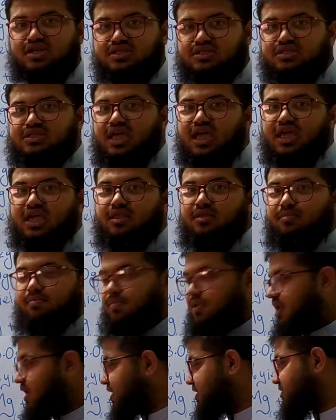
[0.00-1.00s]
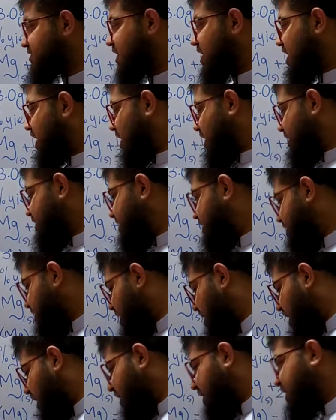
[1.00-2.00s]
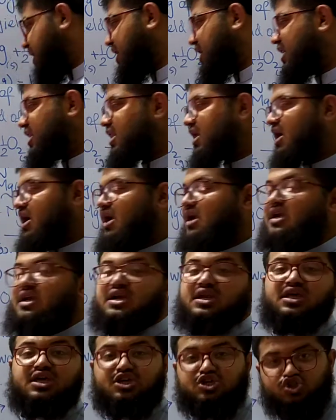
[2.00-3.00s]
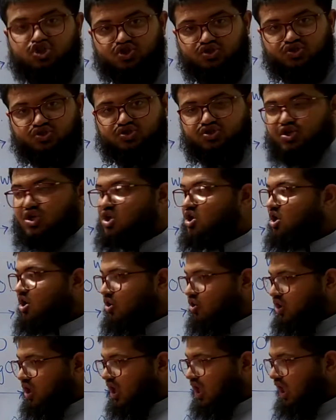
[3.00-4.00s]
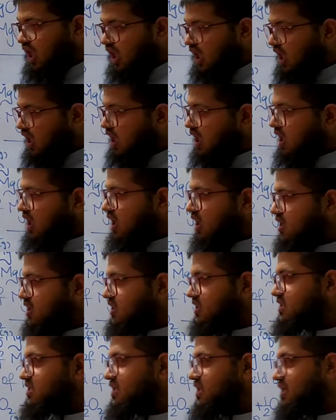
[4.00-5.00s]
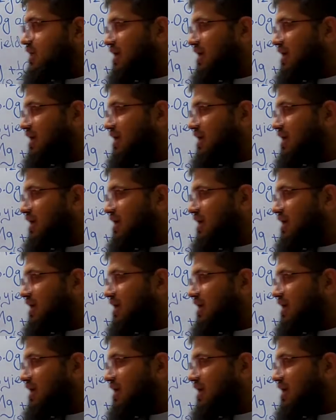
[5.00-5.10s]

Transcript: is taking place under ideal conditions. Okay, just